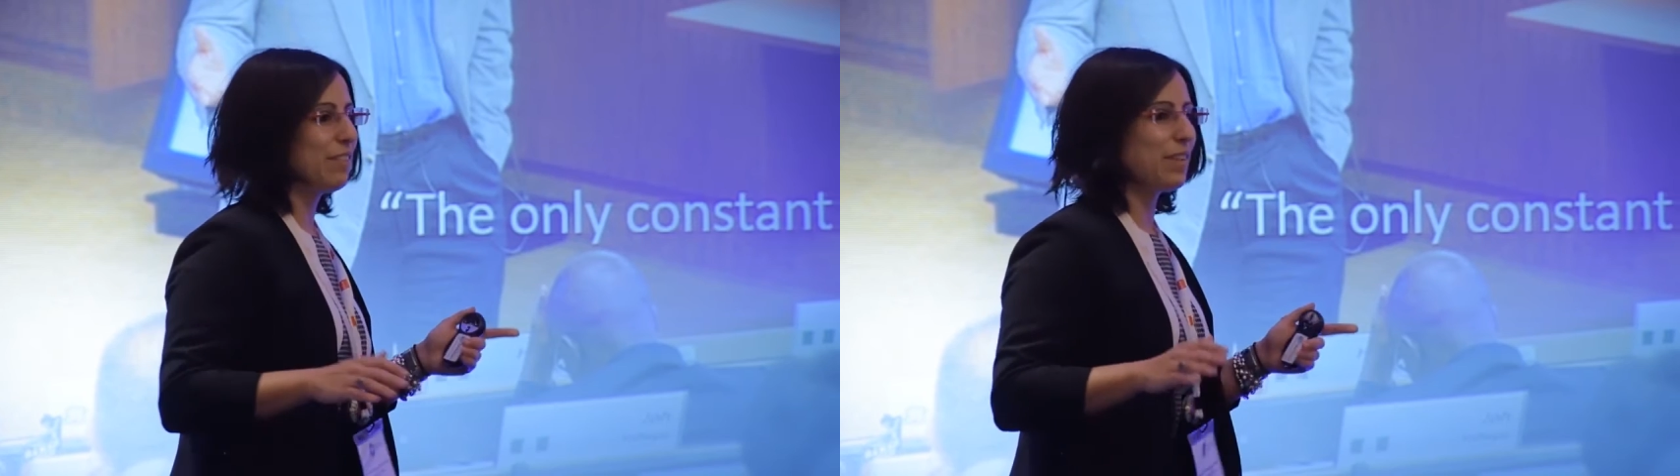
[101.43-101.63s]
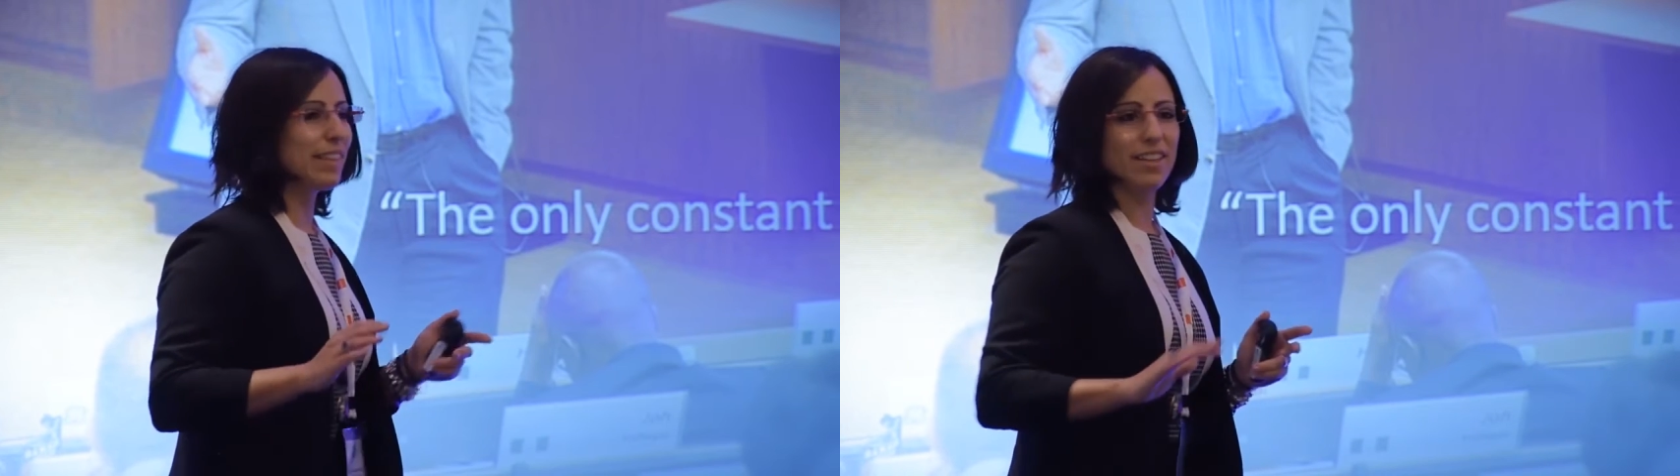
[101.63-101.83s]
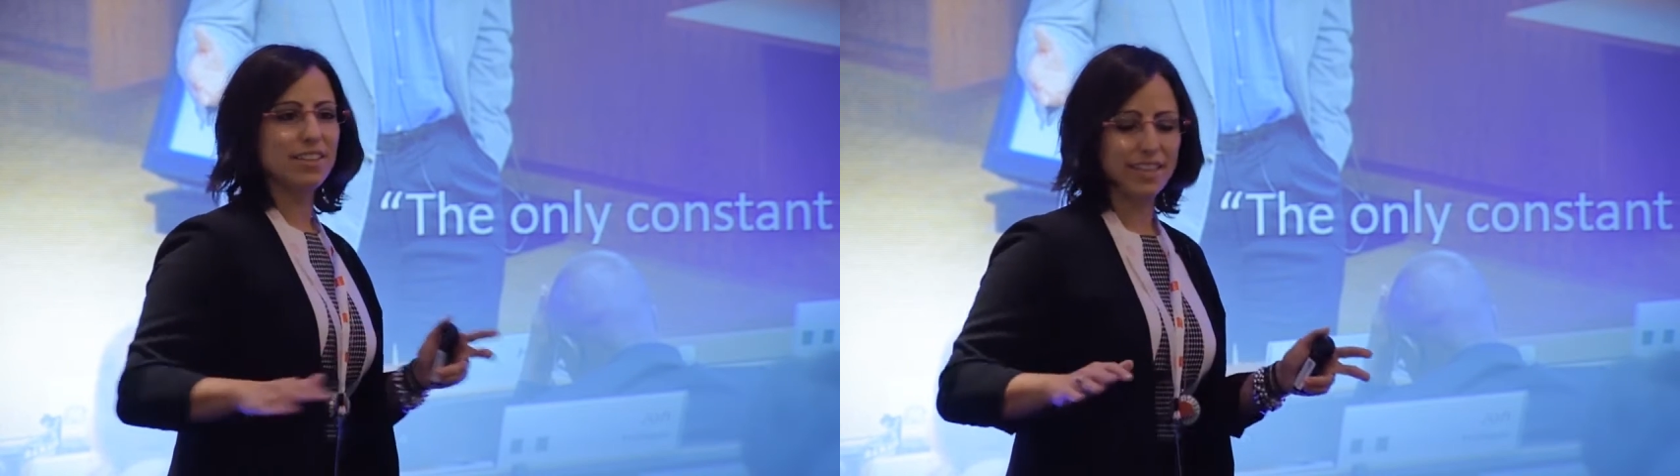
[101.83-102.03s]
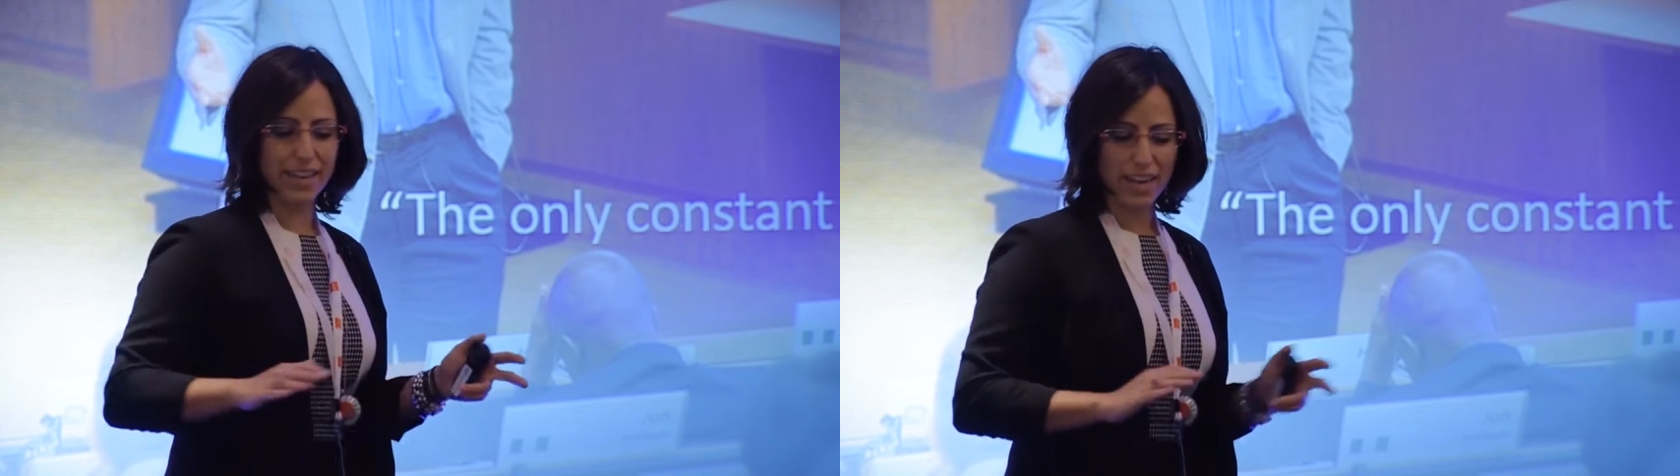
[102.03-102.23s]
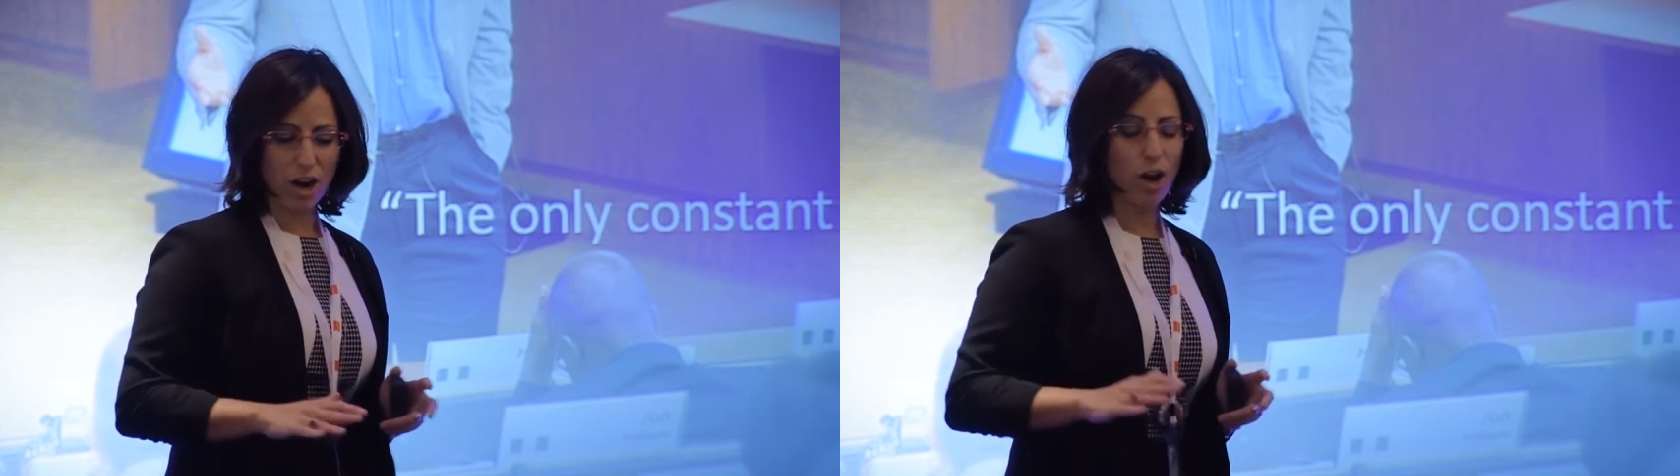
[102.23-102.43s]
if it
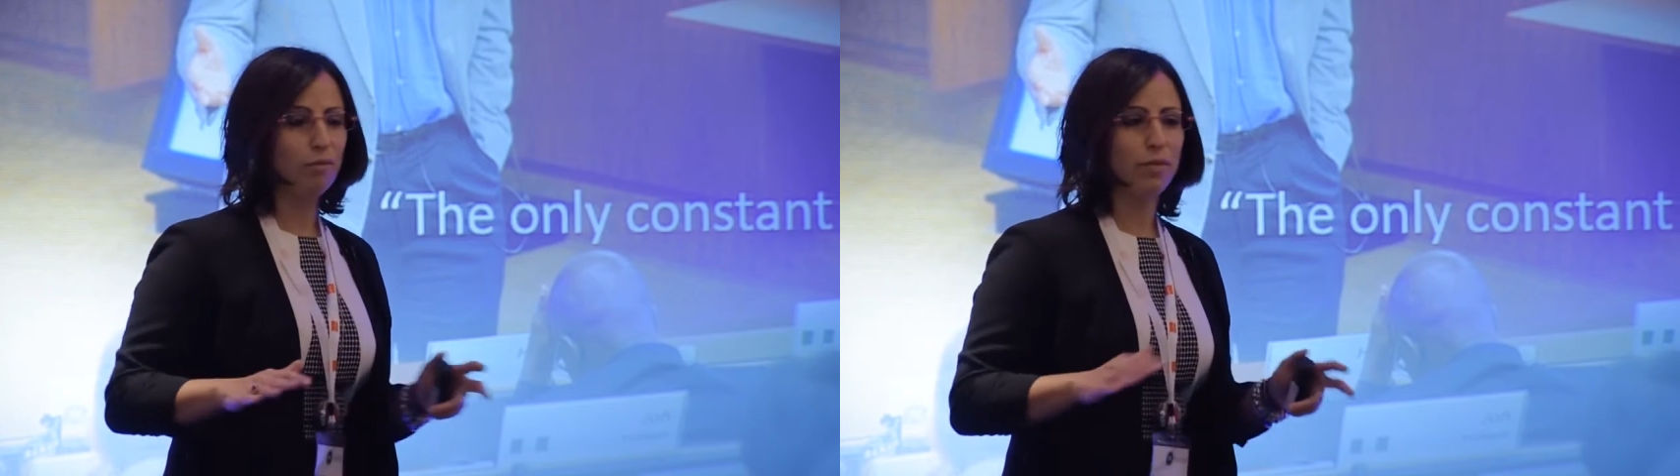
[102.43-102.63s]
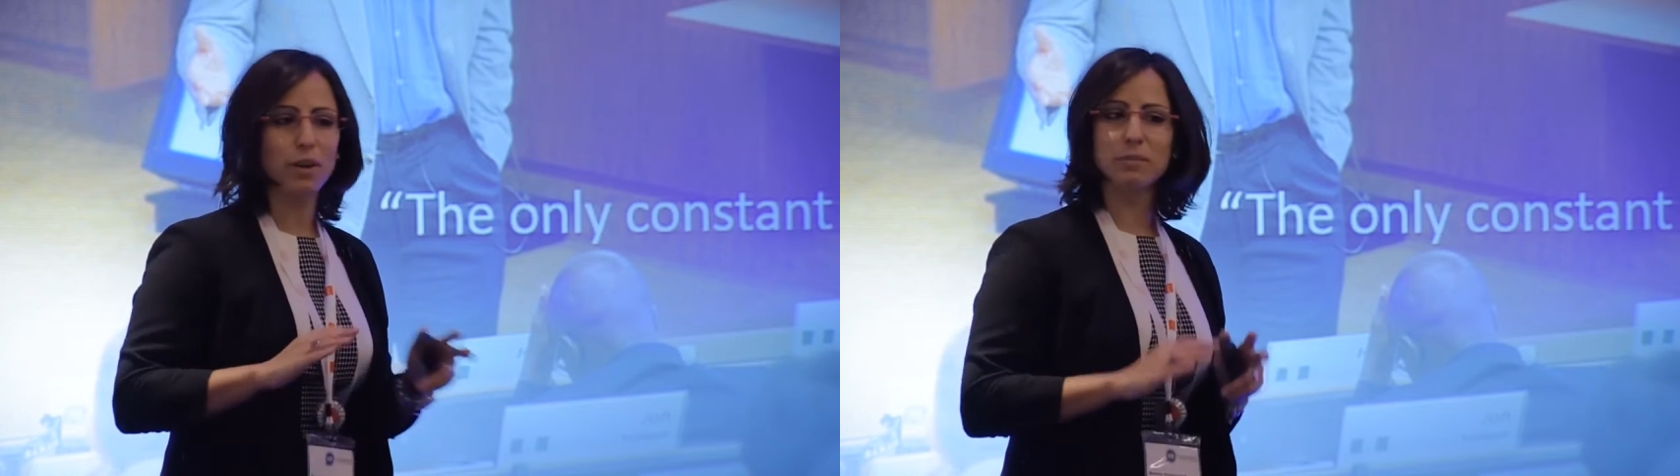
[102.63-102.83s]
doesn't come from